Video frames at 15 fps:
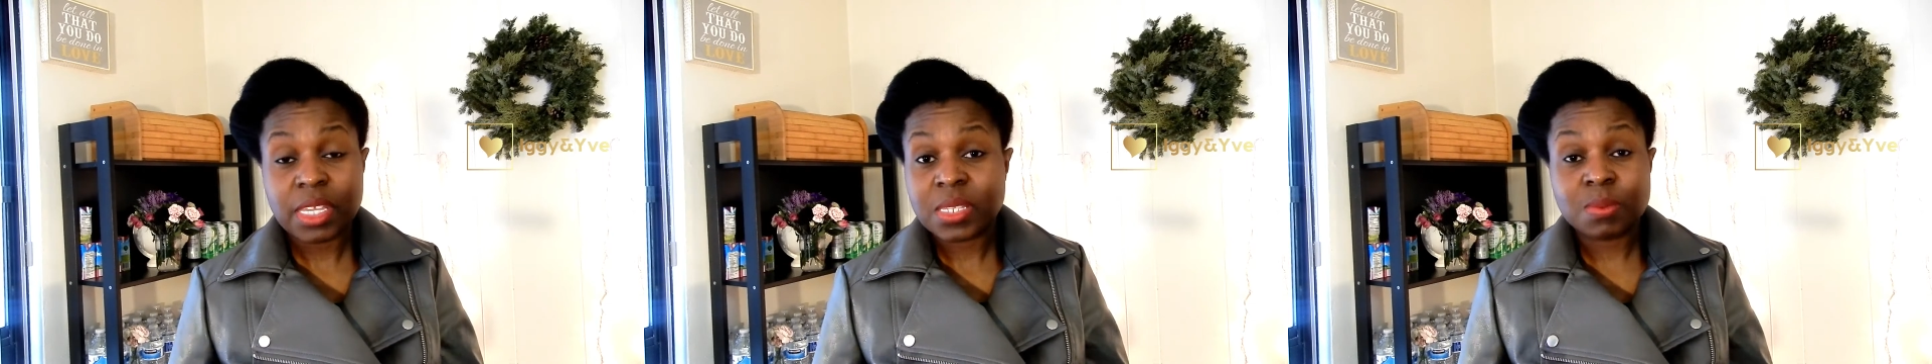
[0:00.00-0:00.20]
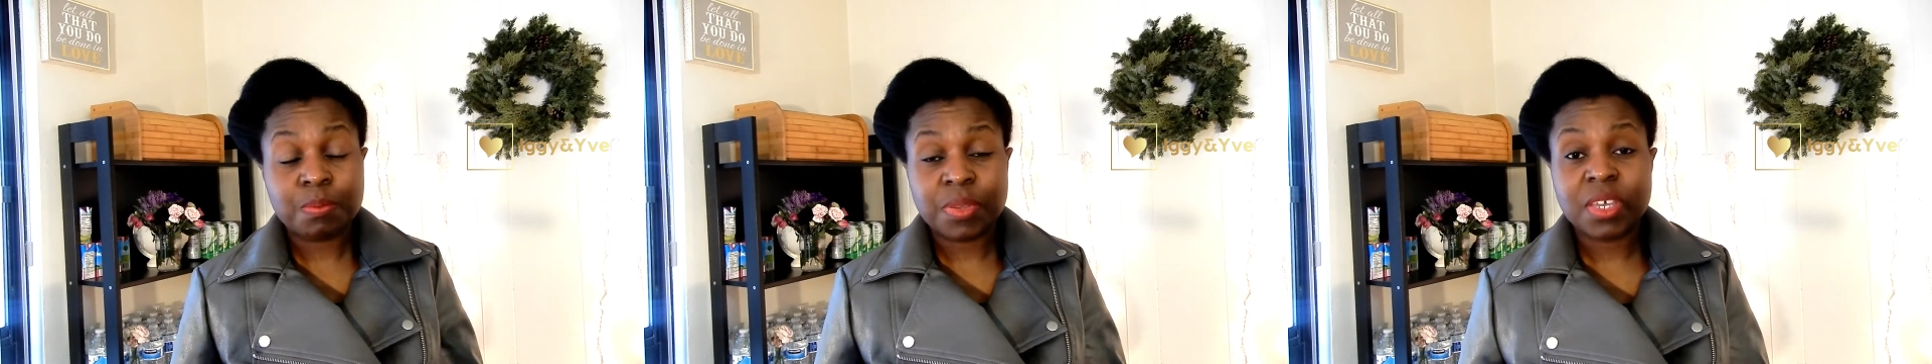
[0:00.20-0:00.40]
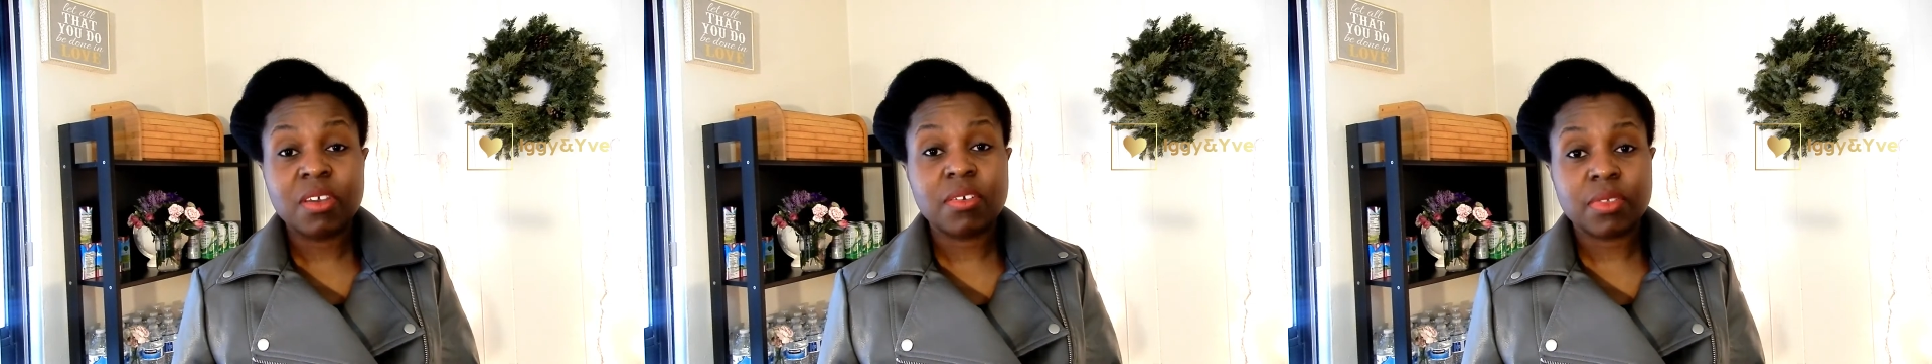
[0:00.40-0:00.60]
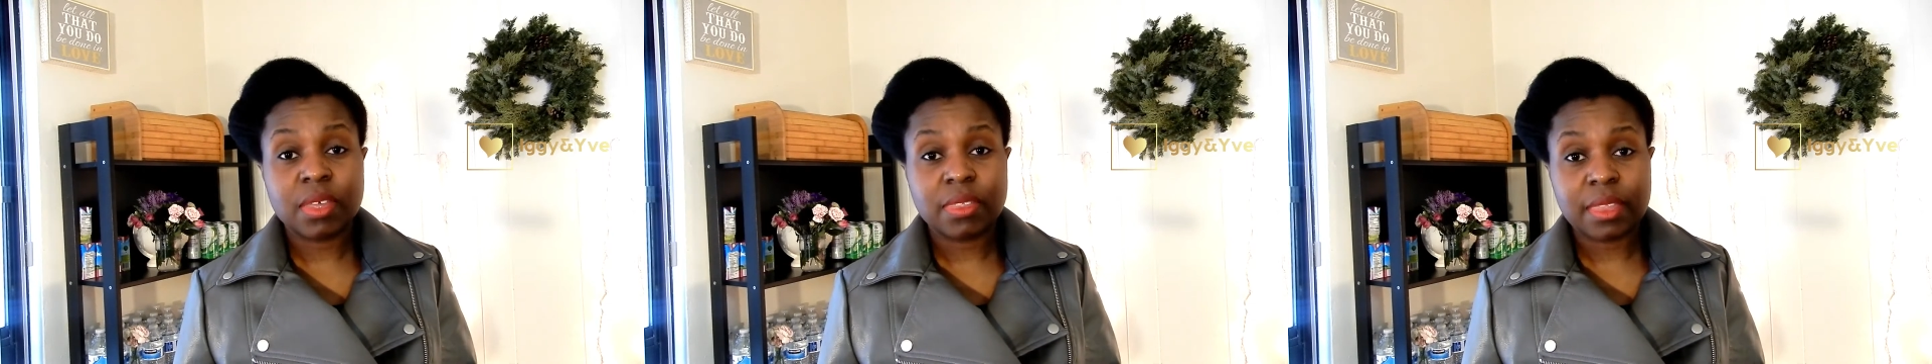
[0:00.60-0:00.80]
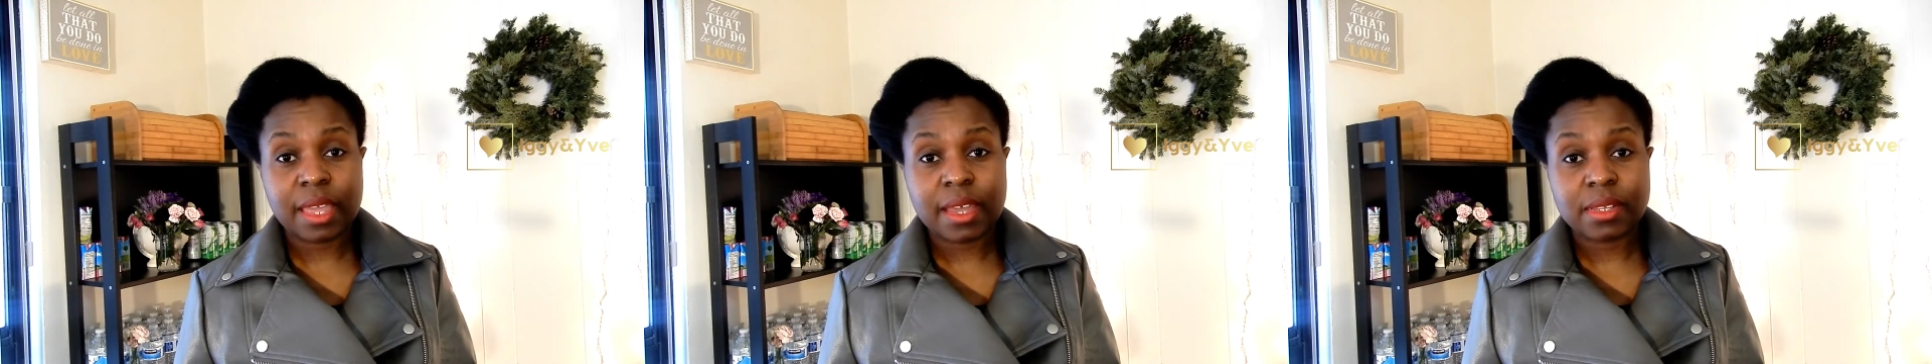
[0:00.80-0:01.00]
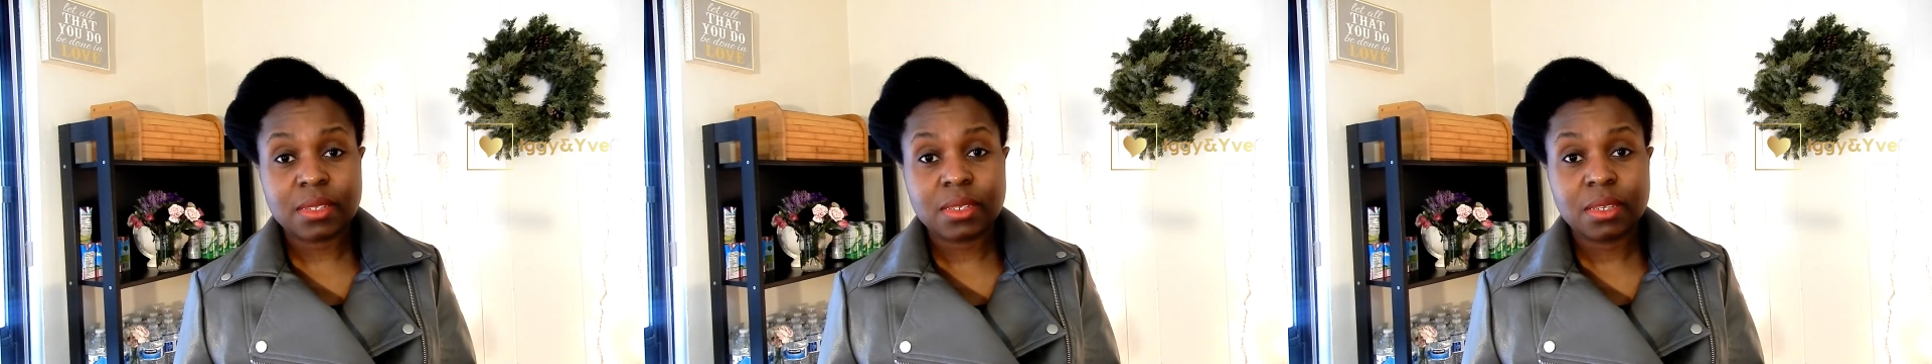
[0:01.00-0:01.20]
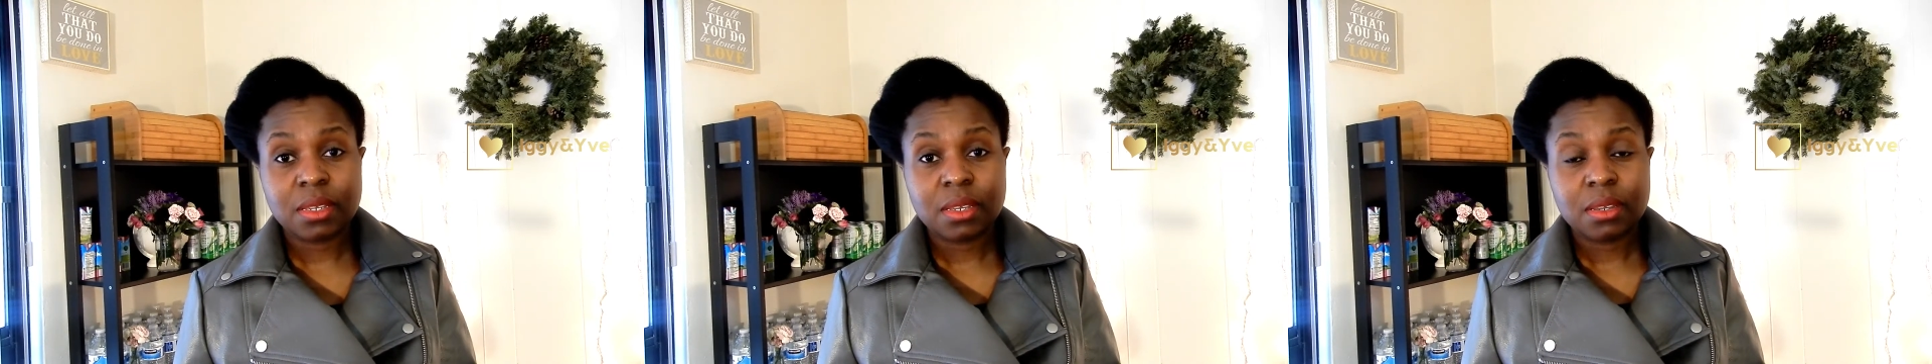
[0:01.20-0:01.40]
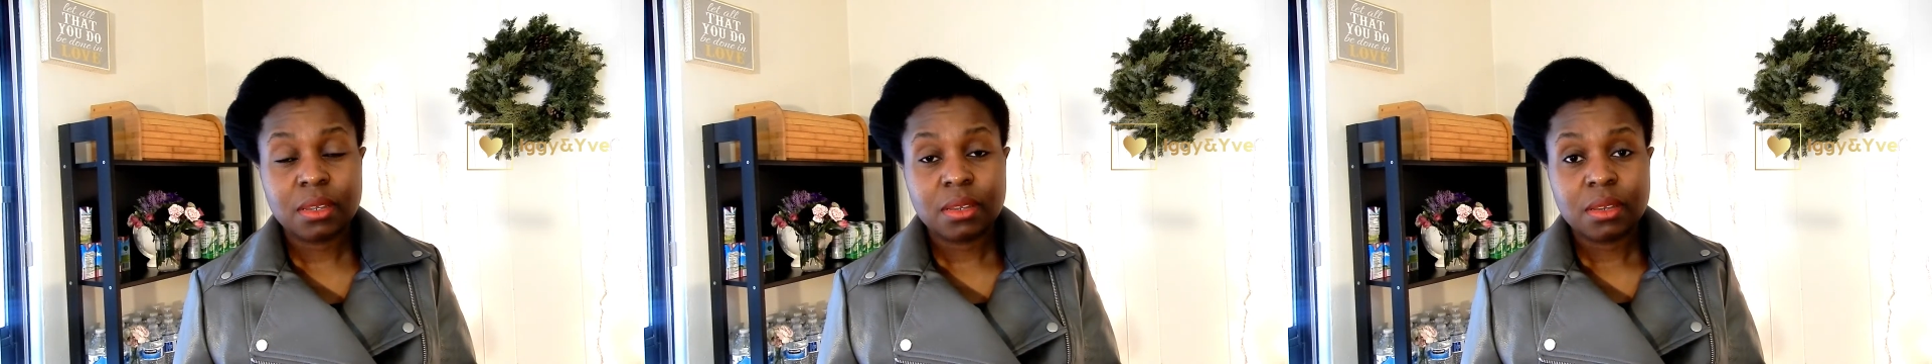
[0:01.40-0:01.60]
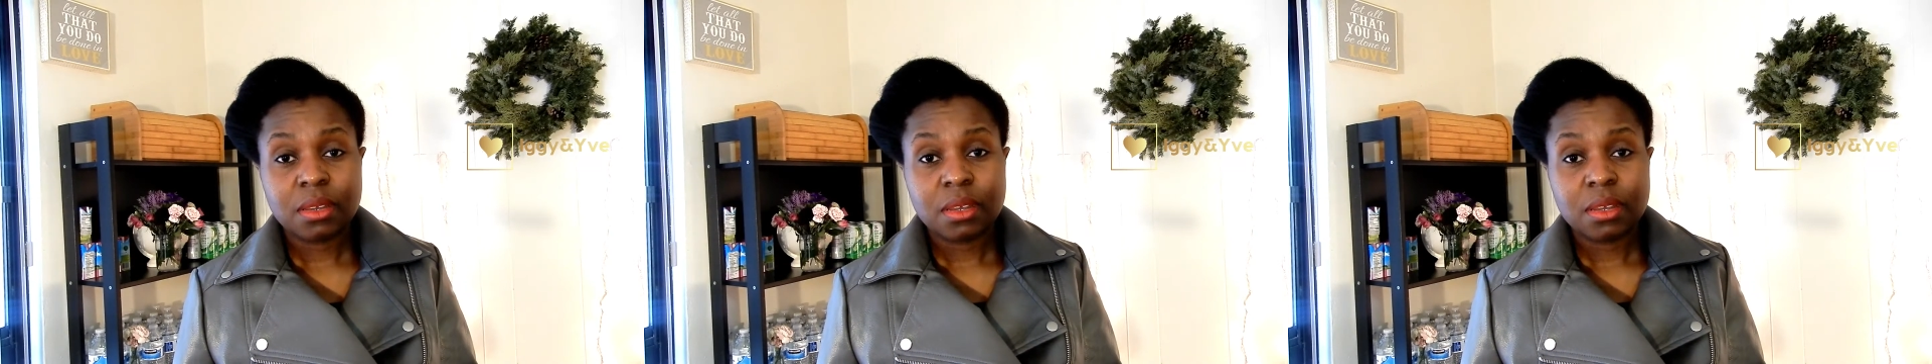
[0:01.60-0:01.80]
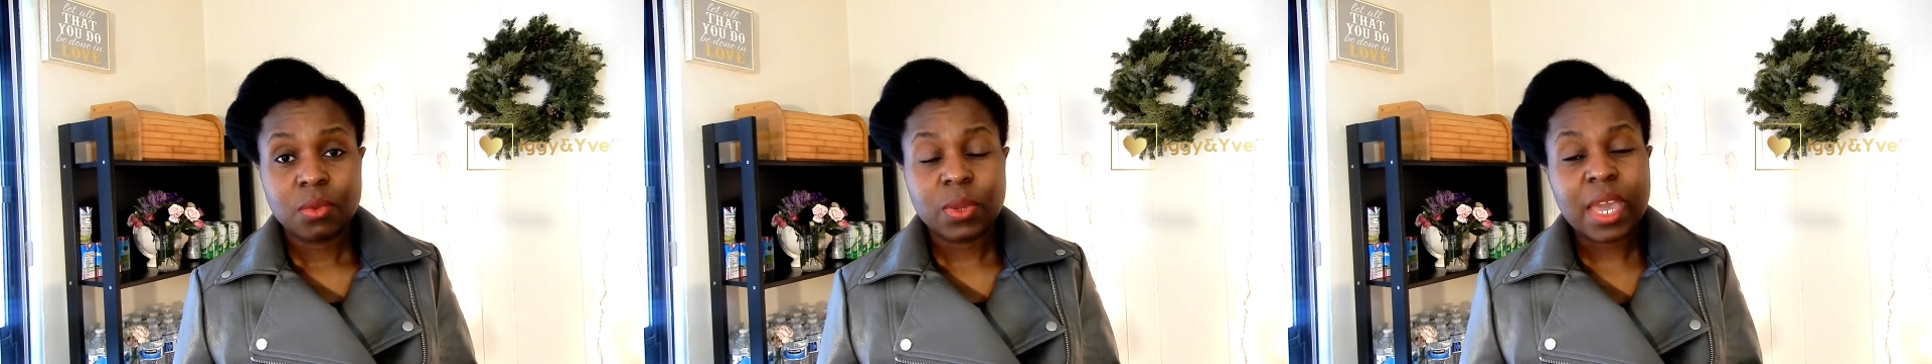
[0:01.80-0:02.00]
it's bigger than that.